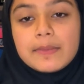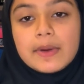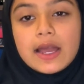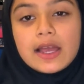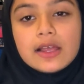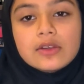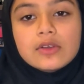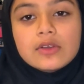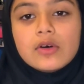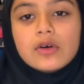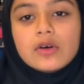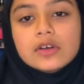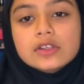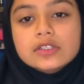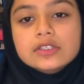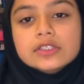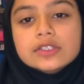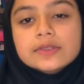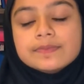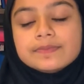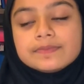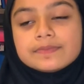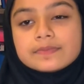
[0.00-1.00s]
my Lord.
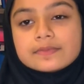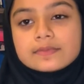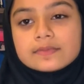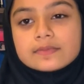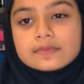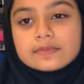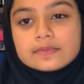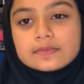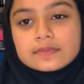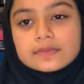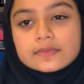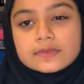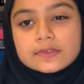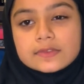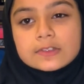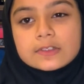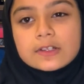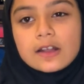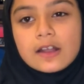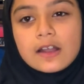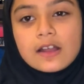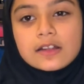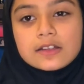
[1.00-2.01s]

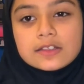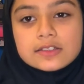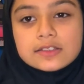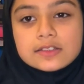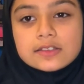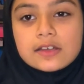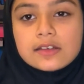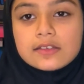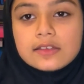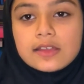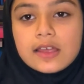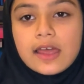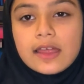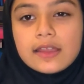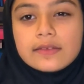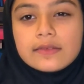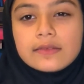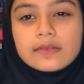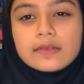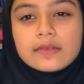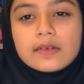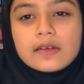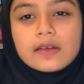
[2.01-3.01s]
So
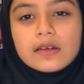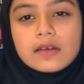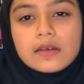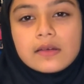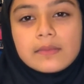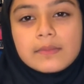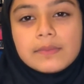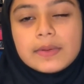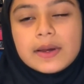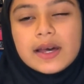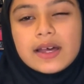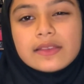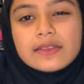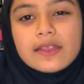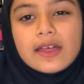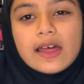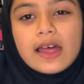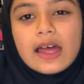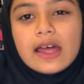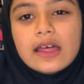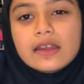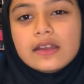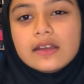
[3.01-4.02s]
then, but
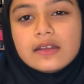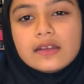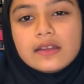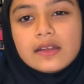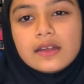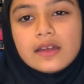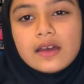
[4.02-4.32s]
then,